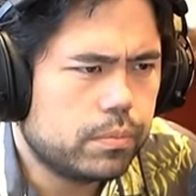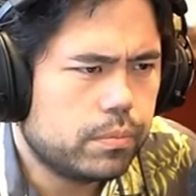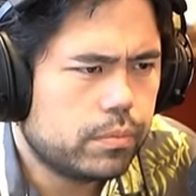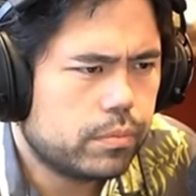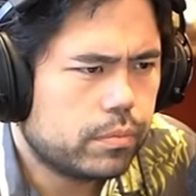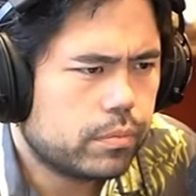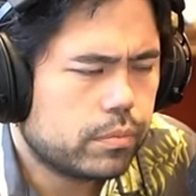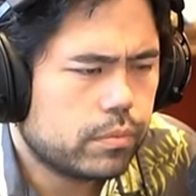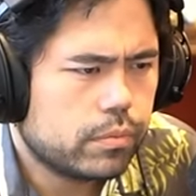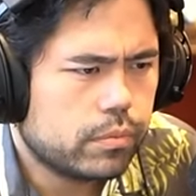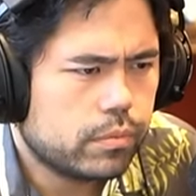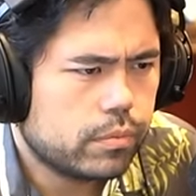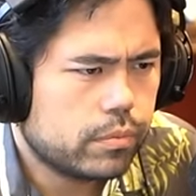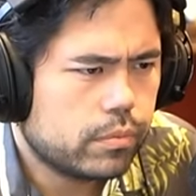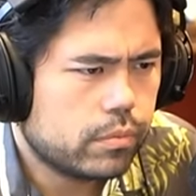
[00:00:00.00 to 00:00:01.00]

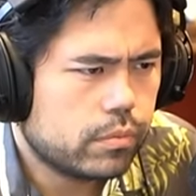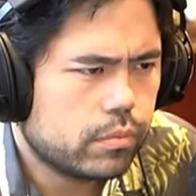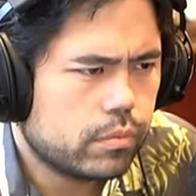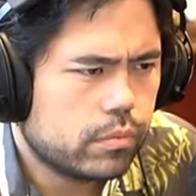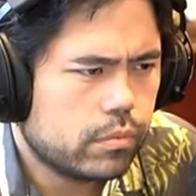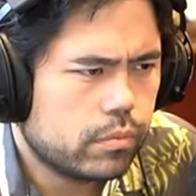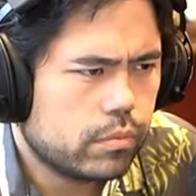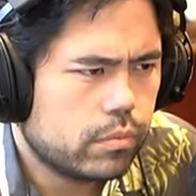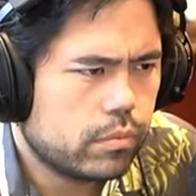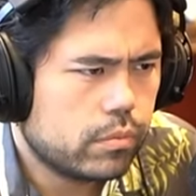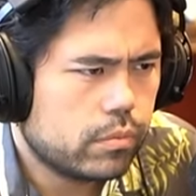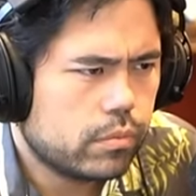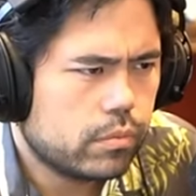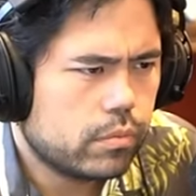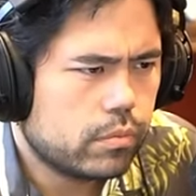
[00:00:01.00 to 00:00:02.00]

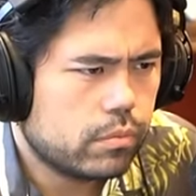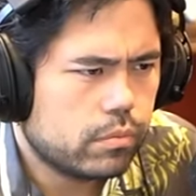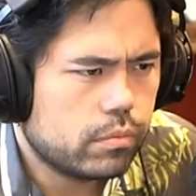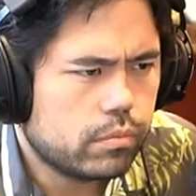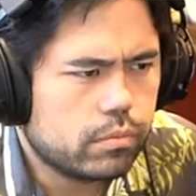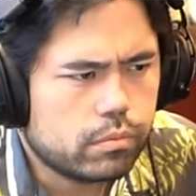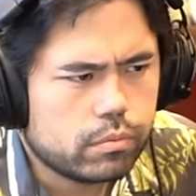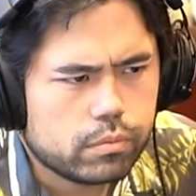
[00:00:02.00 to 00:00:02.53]
(no one is talking)